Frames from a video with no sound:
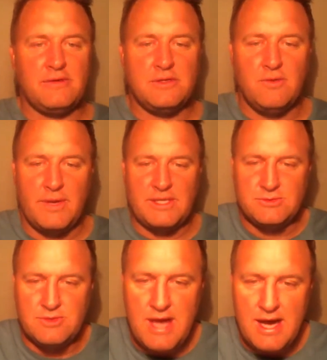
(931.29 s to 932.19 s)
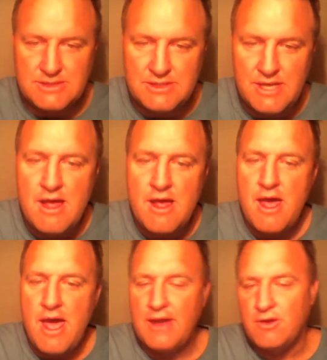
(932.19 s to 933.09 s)
You win 2,000,
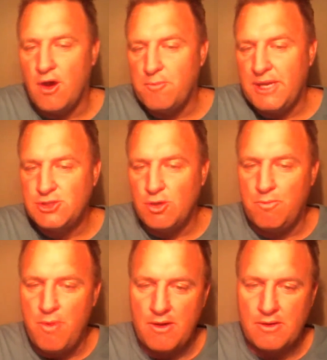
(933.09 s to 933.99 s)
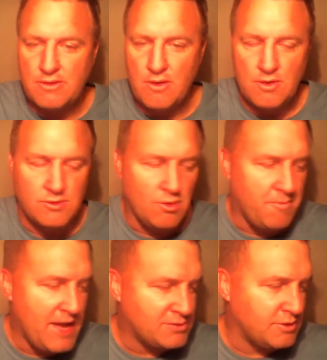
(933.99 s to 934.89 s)
and you got to beat your bet.